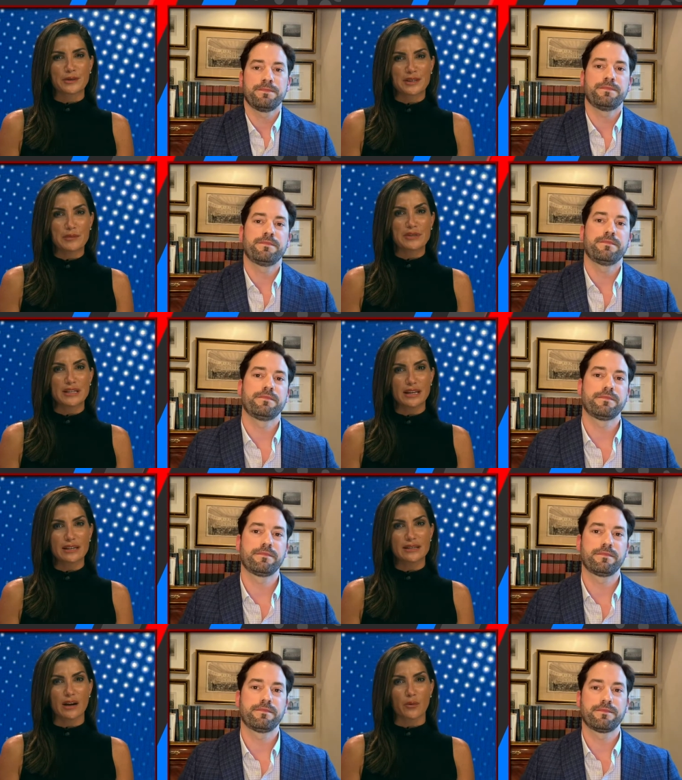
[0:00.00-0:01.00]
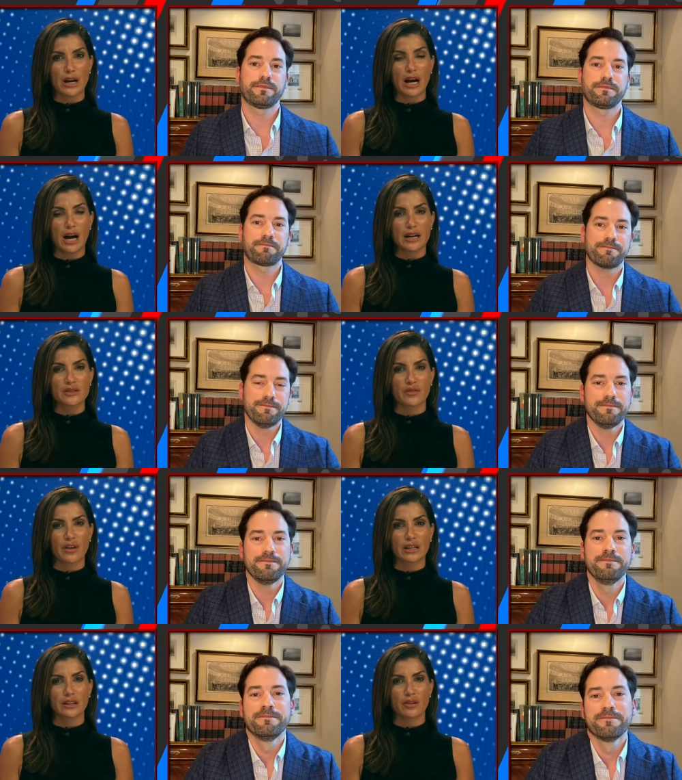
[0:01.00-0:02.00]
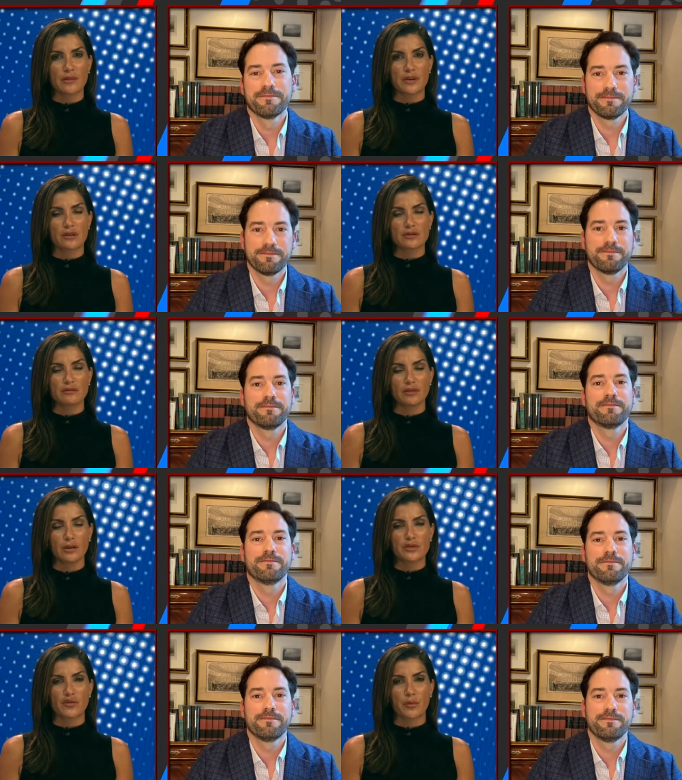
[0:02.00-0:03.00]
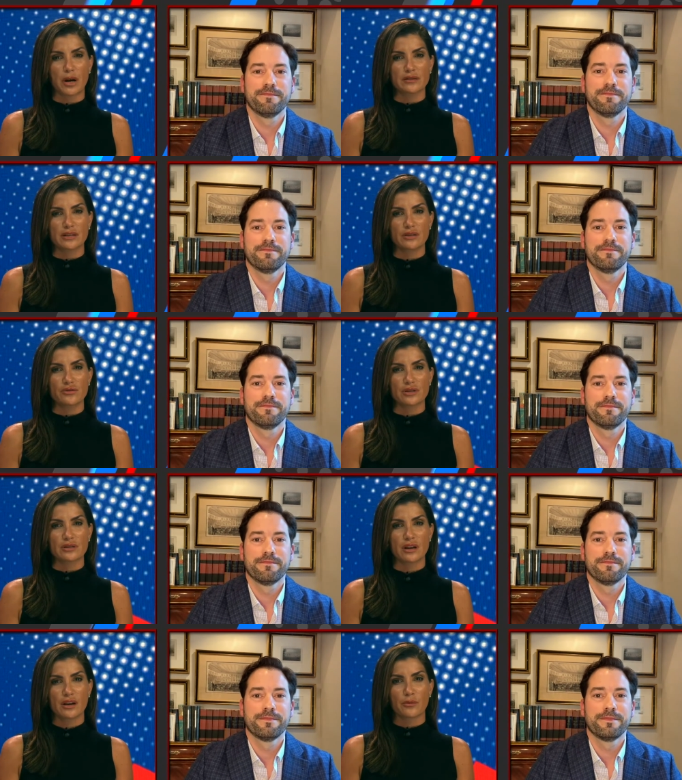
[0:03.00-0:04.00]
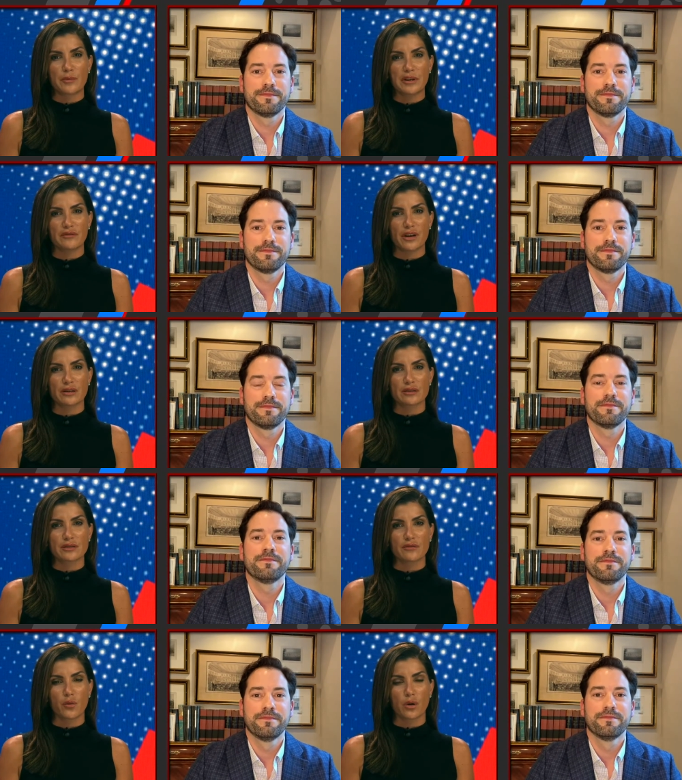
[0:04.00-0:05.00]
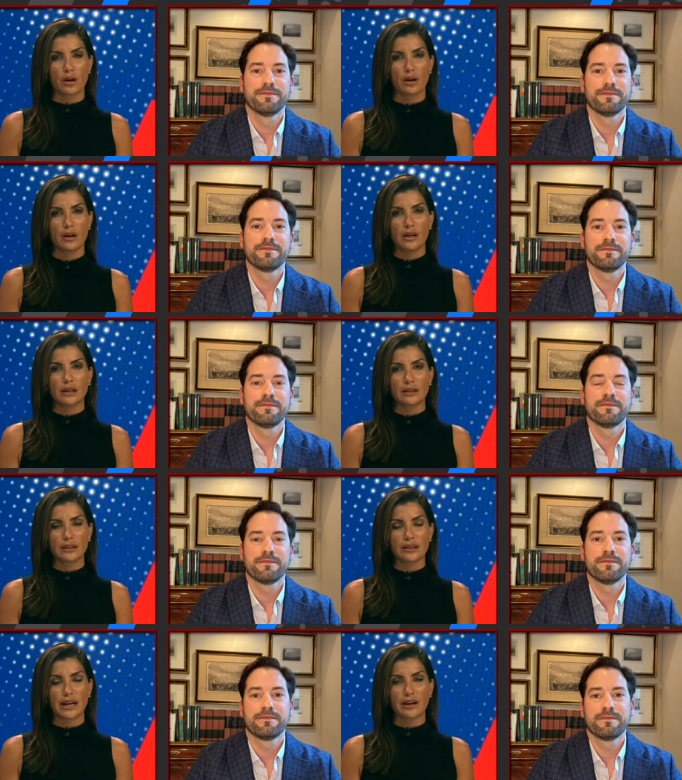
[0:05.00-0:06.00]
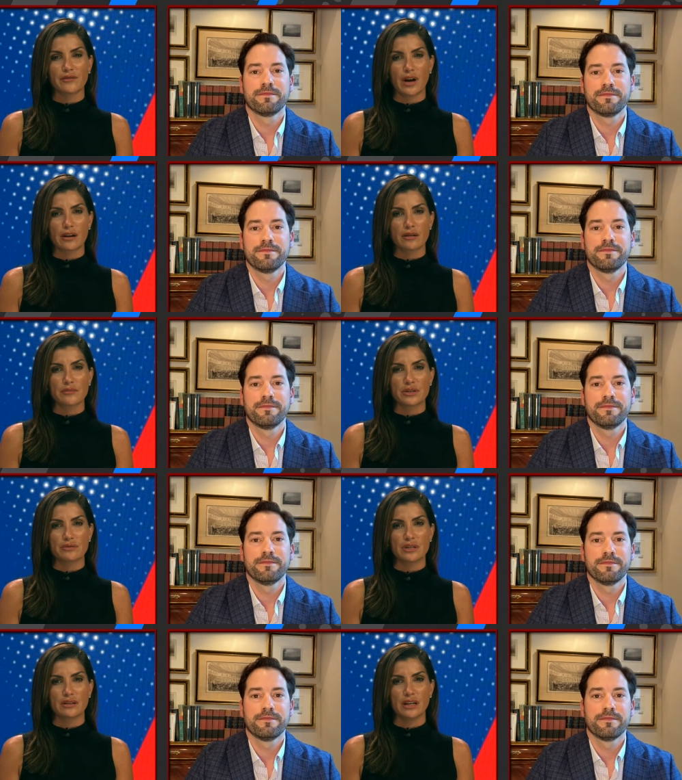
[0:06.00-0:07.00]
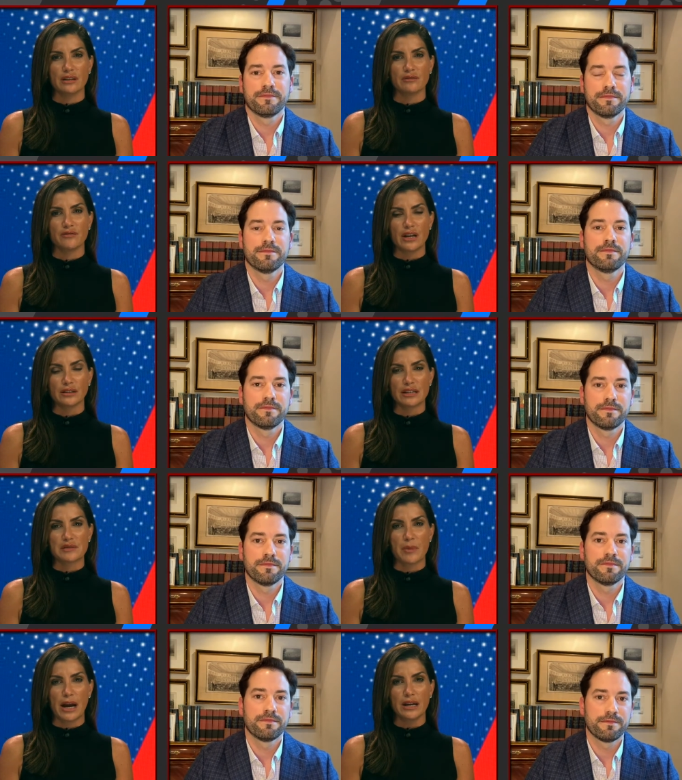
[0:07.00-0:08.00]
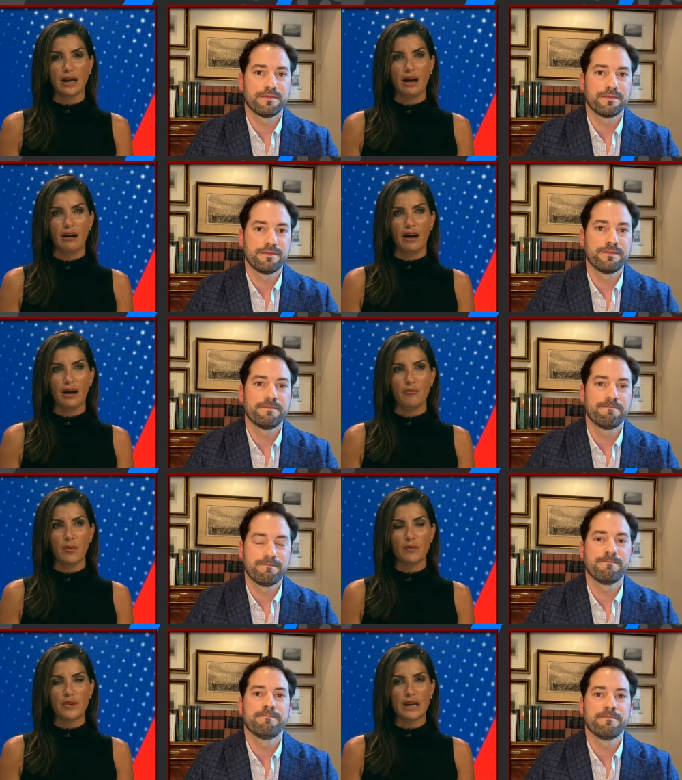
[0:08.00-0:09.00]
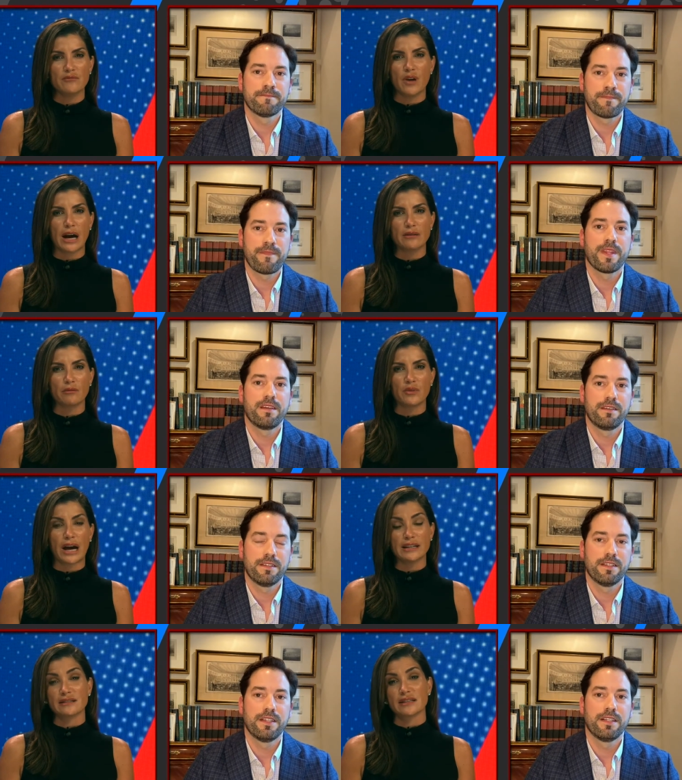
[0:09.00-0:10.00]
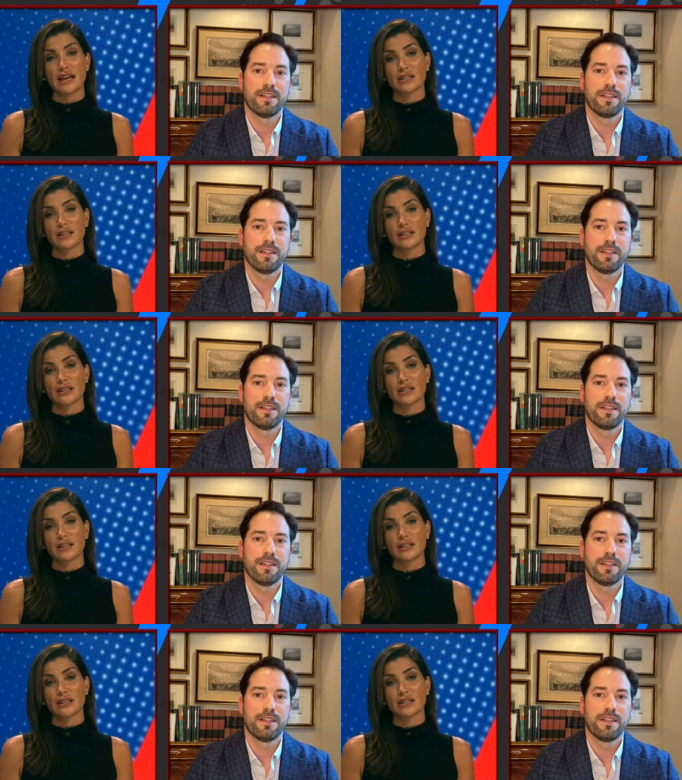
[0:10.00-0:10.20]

Speaker 1: same cities that rank highest for violent crime that are also lowest for prosecutions, repeat offenders for illegally carried firearms used in, in felonies. Matt, uh, that I don't, I didn't see that